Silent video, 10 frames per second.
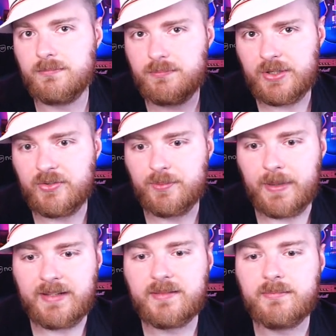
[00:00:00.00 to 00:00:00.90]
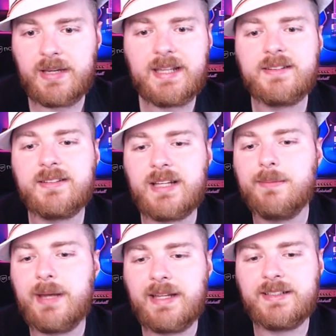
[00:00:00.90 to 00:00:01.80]
press space and
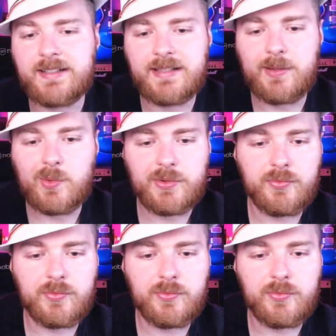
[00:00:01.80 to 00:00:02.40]
type any text I want.